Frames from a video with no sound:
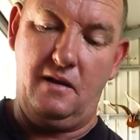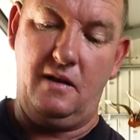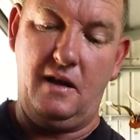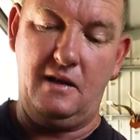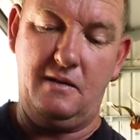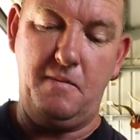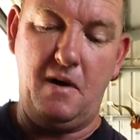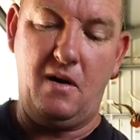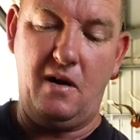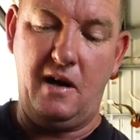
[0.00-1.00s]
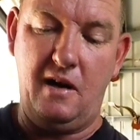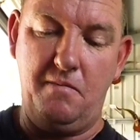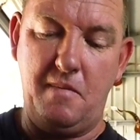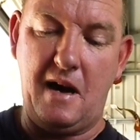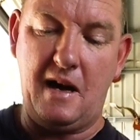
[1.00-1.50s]
there's my
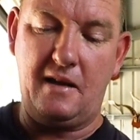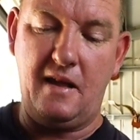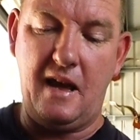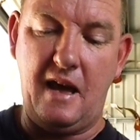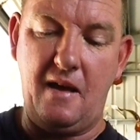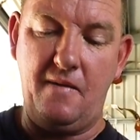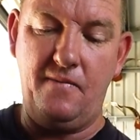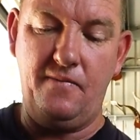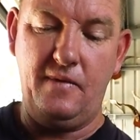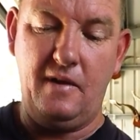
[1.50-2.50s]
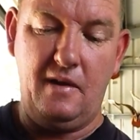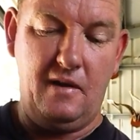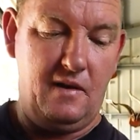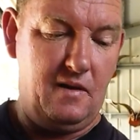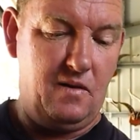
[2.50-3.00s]
mark there.
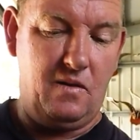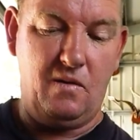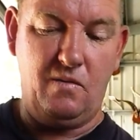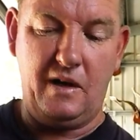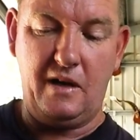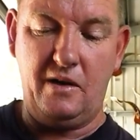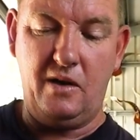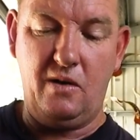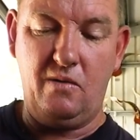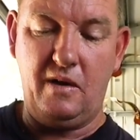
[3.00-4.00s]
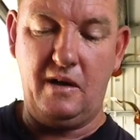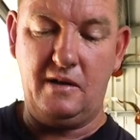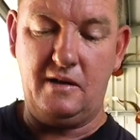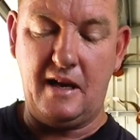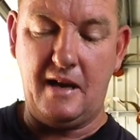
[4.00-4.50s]
All we're going to do
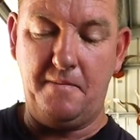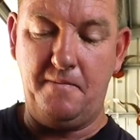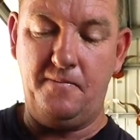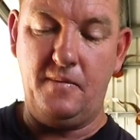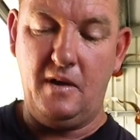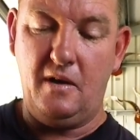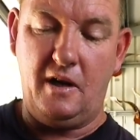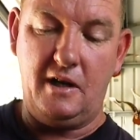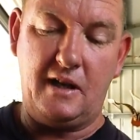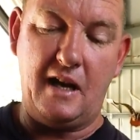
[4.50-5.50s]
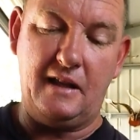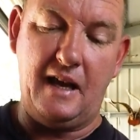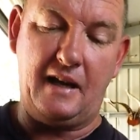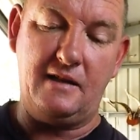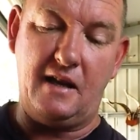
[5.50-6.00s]
is I just cut the
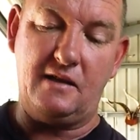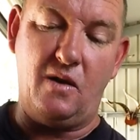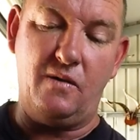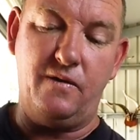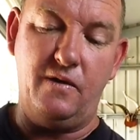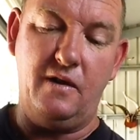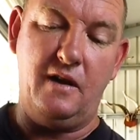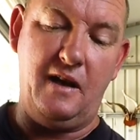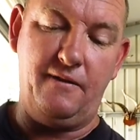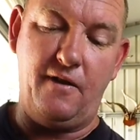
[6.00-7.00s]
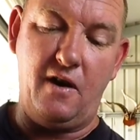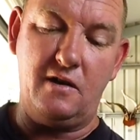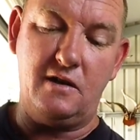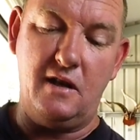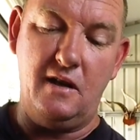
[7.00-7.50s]
excess off here
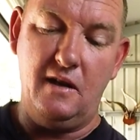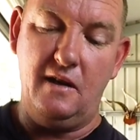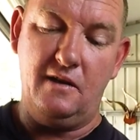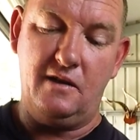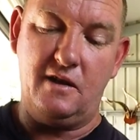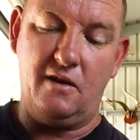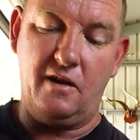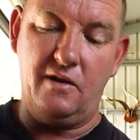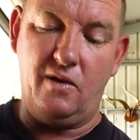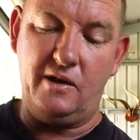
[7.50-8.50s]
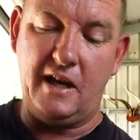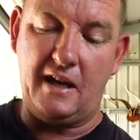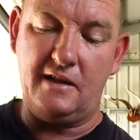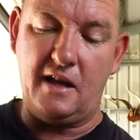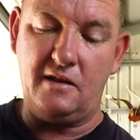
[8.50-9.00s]
first, just so I've got nice
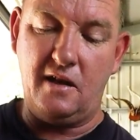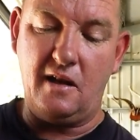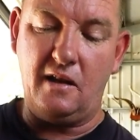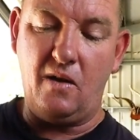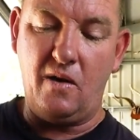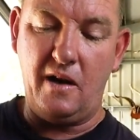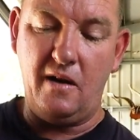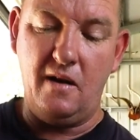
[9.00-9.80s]
access to the line,